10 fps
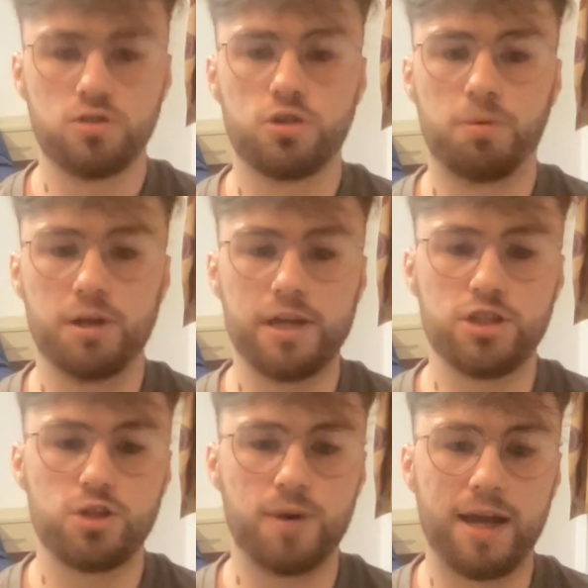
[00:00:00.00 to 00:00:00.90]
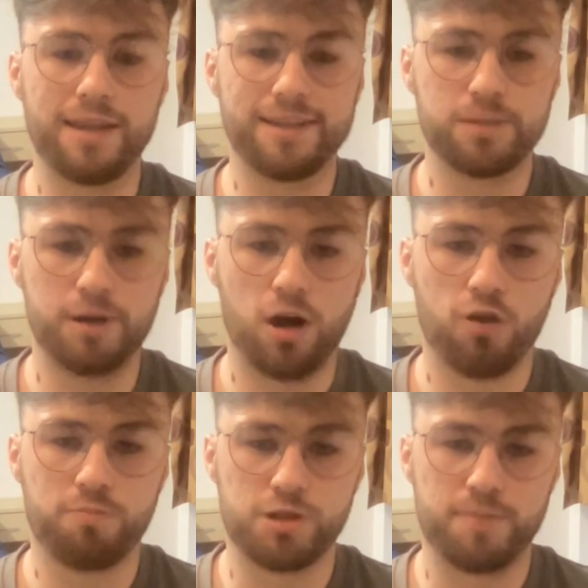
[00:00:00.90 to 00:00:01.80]
To put it into a little bit
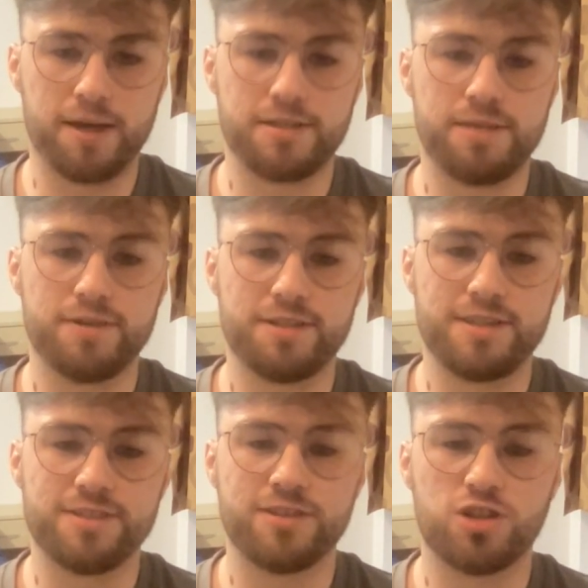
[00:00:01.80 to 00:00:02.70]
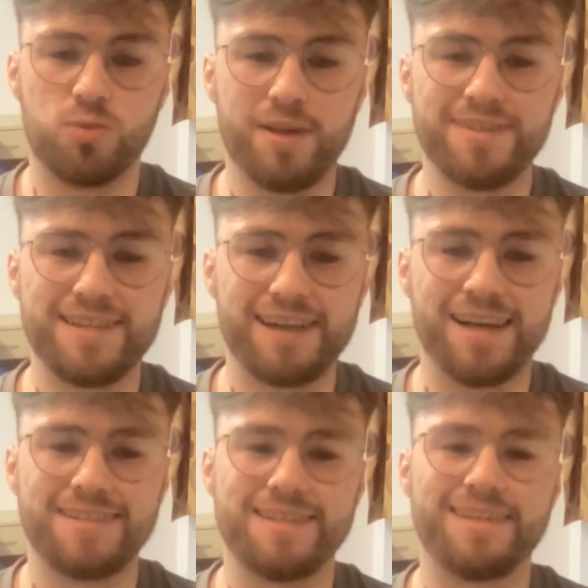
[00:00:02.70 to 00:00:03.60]
of perspective, since the
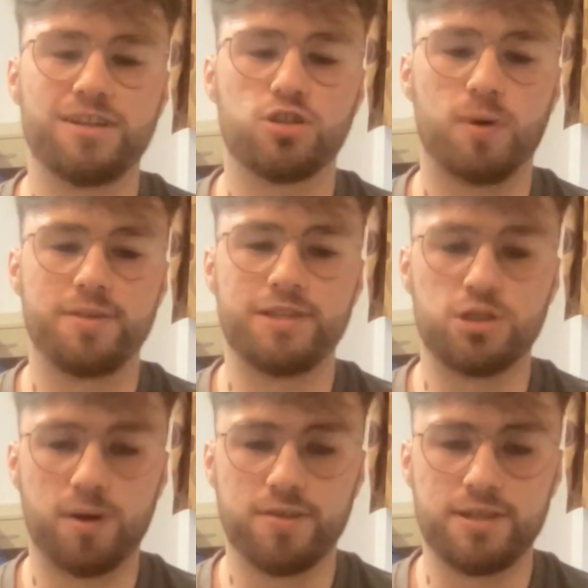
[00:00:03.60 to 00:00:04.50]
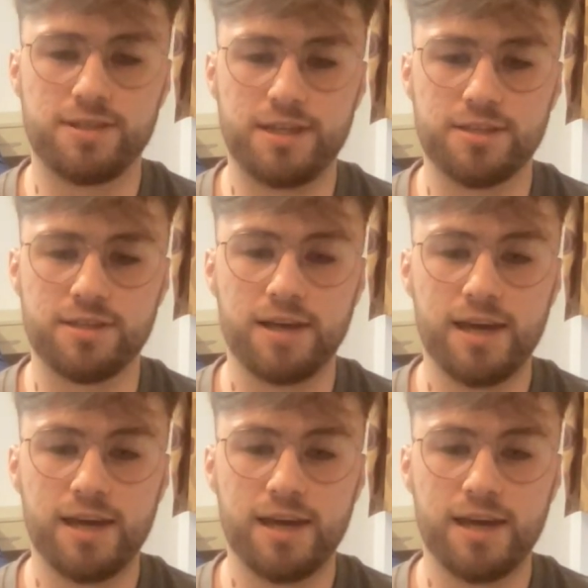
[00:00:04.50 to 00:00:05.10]
2019-2020 season,